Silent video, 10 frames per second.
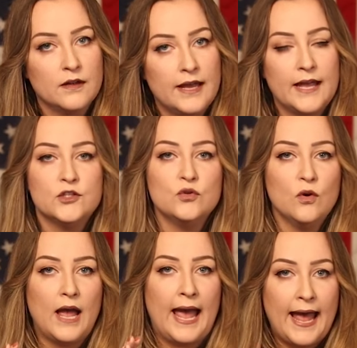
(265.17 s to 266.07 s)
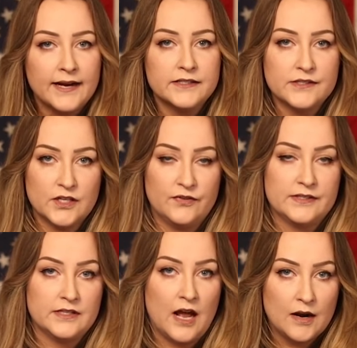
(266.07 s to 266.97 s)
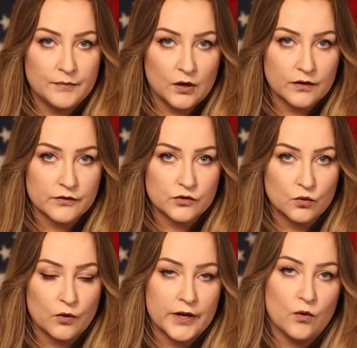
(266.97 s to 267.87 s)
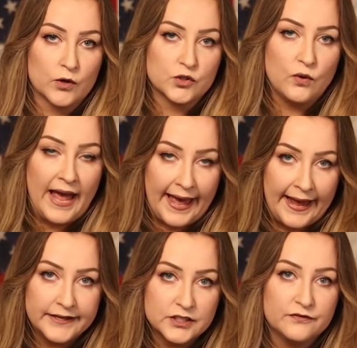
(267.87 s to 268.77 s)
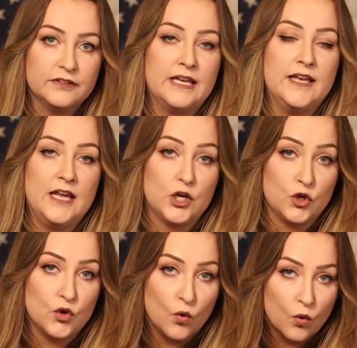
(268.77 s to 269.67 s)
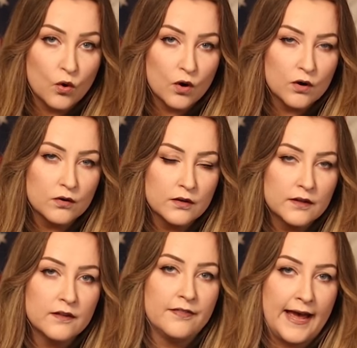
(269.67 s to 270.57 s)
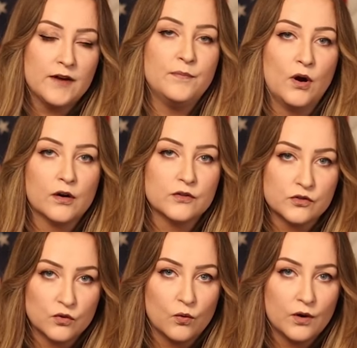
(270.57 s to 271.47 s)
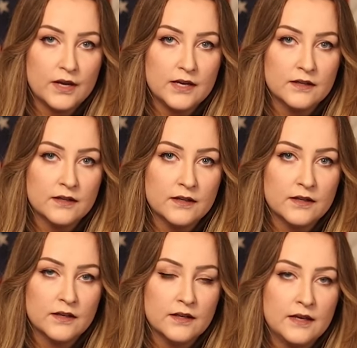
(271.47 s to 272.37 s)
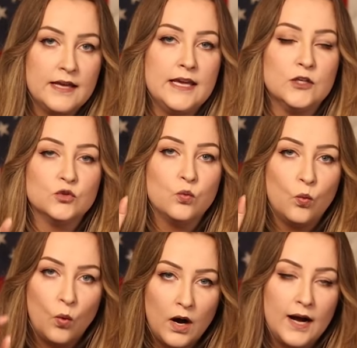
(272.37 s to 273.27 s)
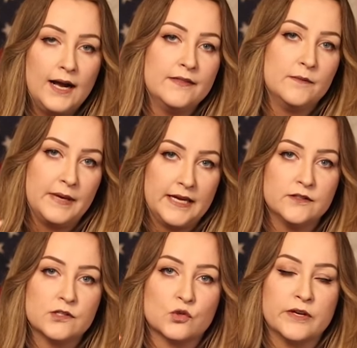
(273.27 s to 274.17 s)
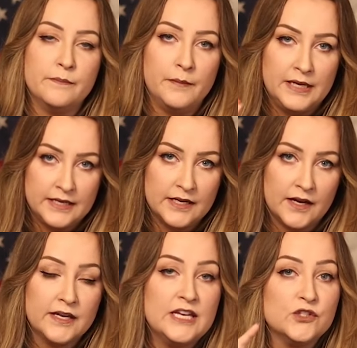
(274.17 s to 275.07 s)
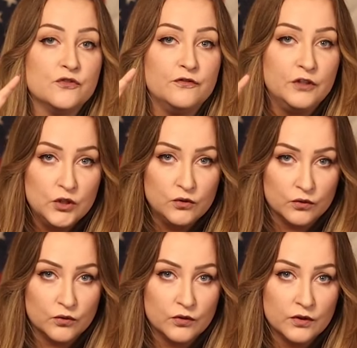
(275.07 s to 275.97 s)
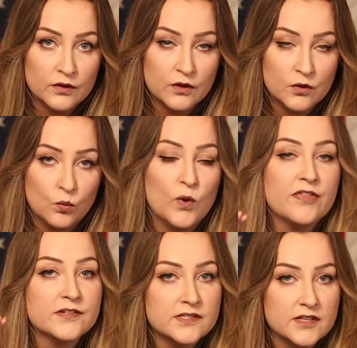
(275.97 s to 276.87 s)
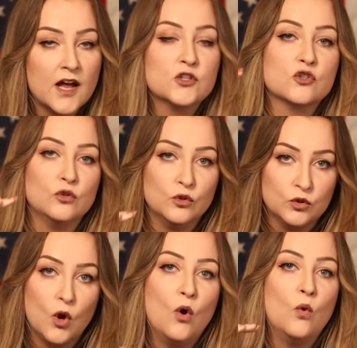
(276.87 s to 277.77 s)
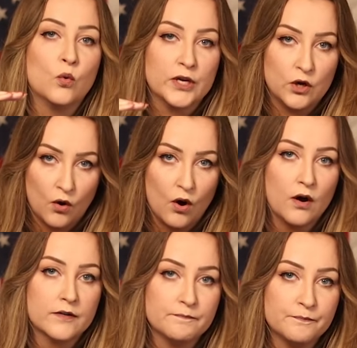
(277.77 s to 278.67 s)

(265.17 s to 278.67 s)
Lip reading: And to act as if it's not part of the story or to actively ignore that part of the story is why the mainstream media is viewed with such low regard.